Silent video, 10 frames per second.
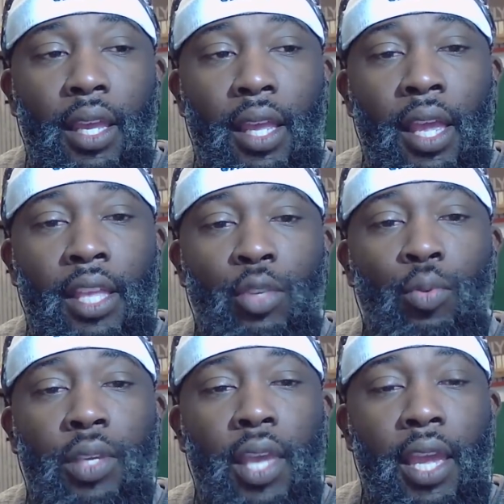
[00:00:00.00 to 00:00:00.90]
And you
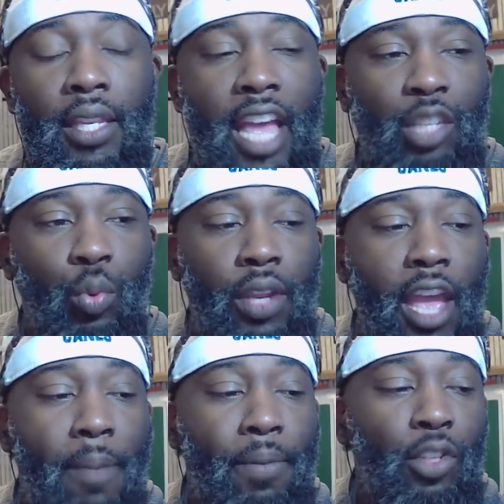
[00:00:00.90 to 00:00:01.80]
can't. That's what
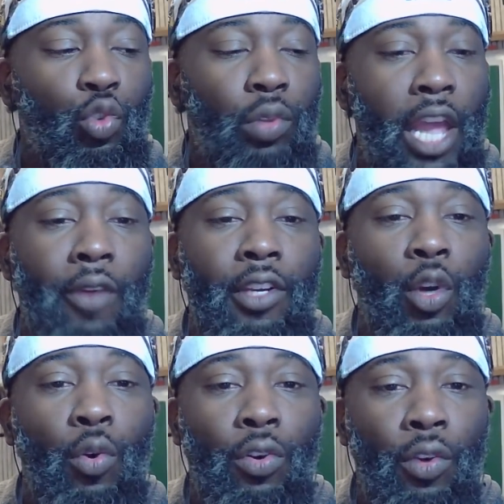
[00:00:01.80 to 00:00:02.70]
happened to Larry
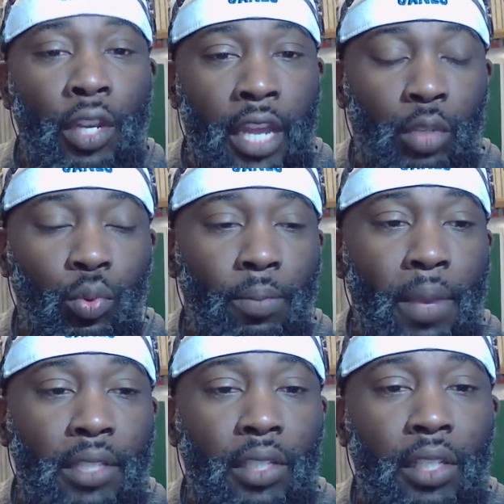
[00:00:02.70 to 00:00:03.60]
Coker, and that's what
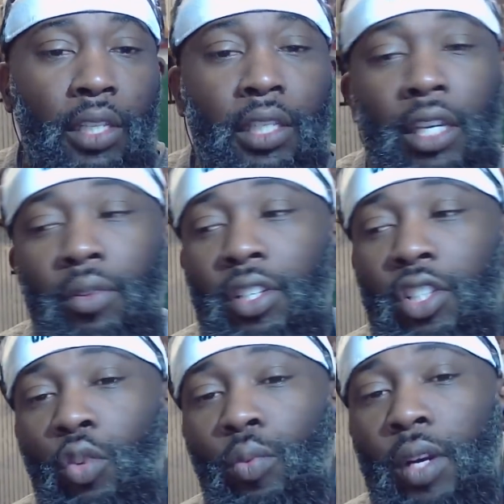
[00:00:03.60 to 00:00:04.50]
basically killed his
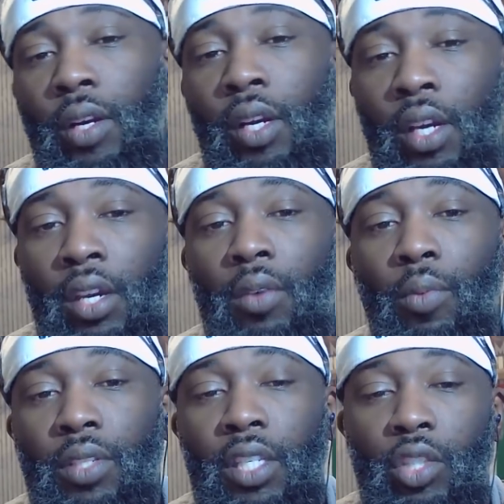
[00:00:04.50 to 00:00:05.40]
career.
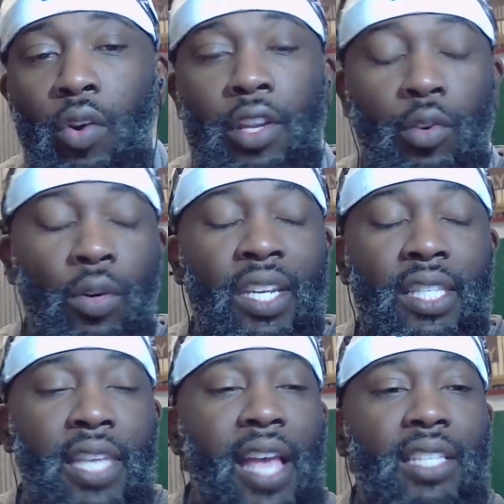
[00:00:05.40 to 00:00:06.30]
Was he started going to
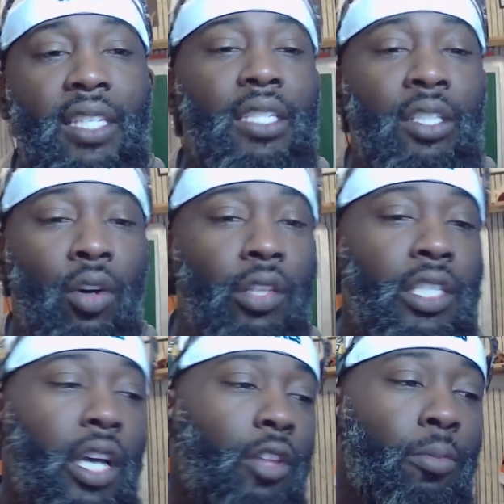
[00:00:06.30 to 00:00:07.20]
Texas and all
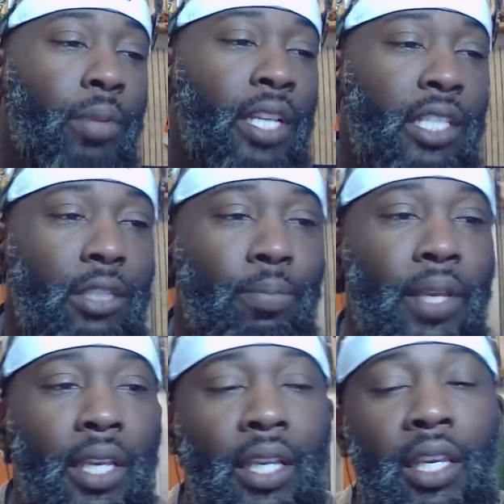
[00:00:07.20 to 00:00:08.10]
these other places,
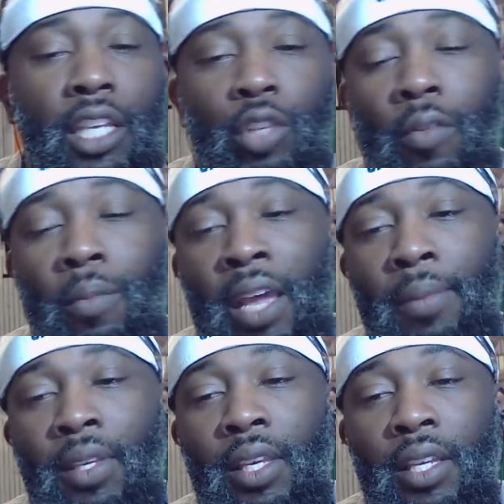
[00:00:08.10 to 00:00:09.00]
picking kids over
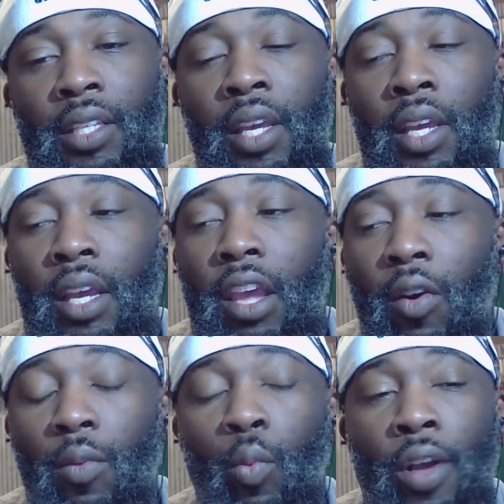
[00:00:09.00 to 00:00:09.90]
Miami kids.
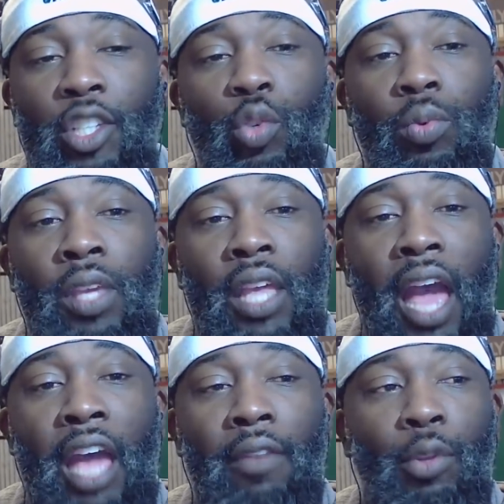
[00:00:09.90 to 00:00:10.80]
And once you get
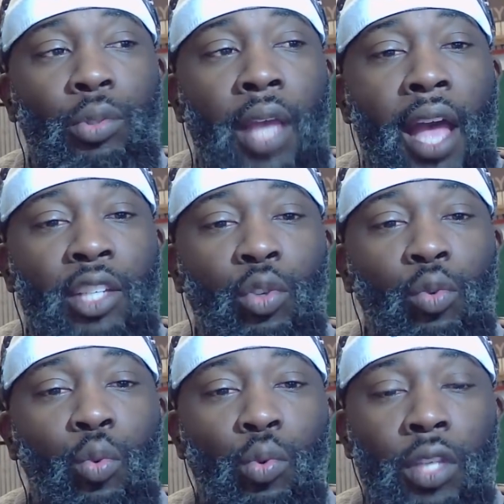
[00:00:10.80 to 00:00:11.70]
out of those high
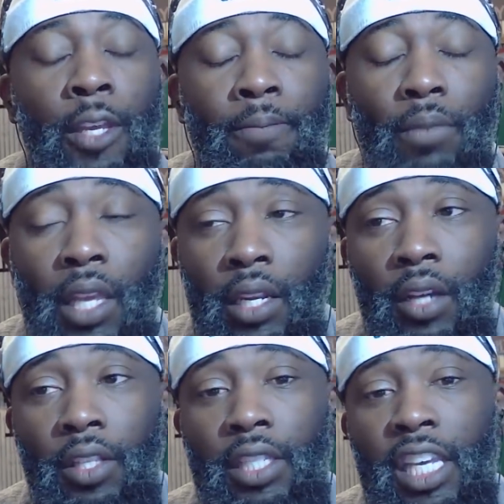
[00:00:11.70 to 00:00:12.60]
schools and
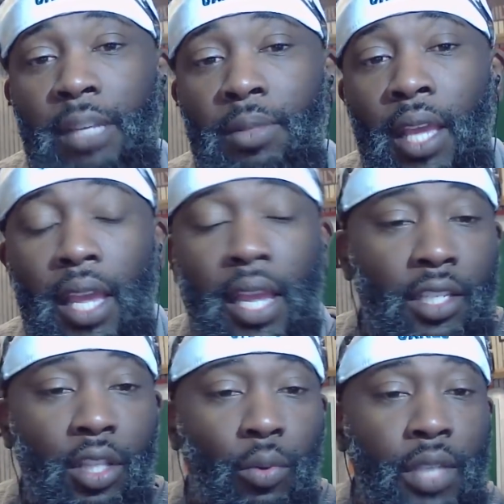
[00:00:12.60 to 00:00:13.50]
other teams get
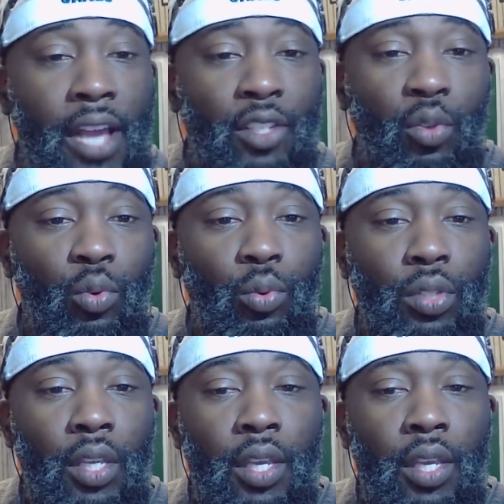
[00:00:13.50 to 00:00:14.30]
into those high schools,